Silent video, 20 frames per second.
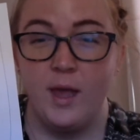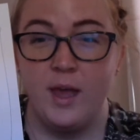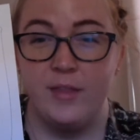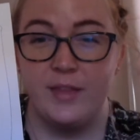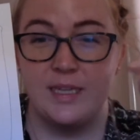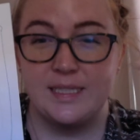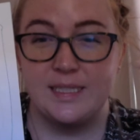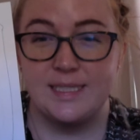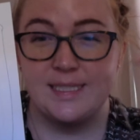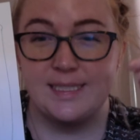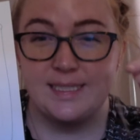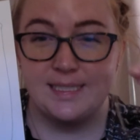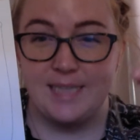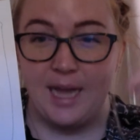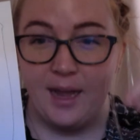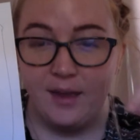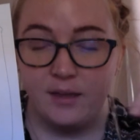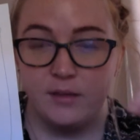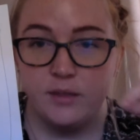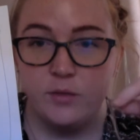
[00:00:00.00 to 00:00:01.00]
that's
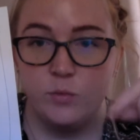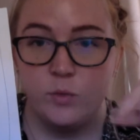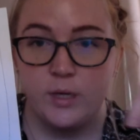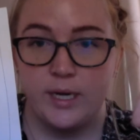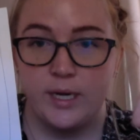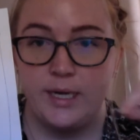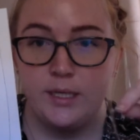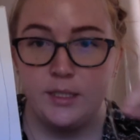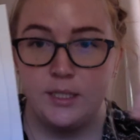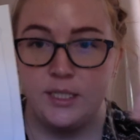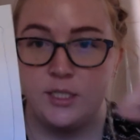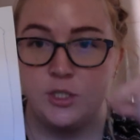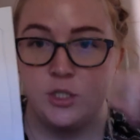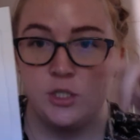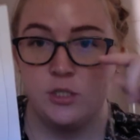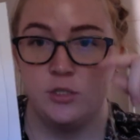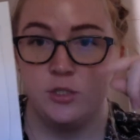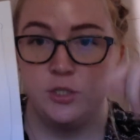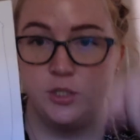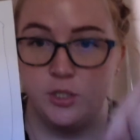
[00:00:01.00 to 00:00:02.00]
exactly what I need
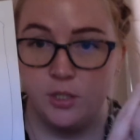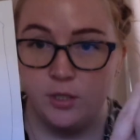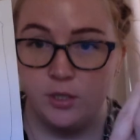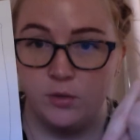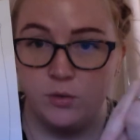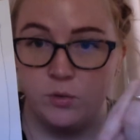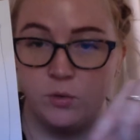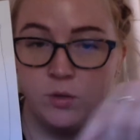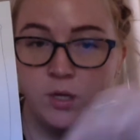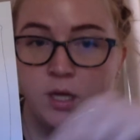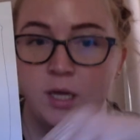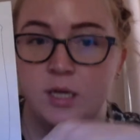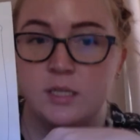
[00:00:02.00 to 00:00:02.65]
to do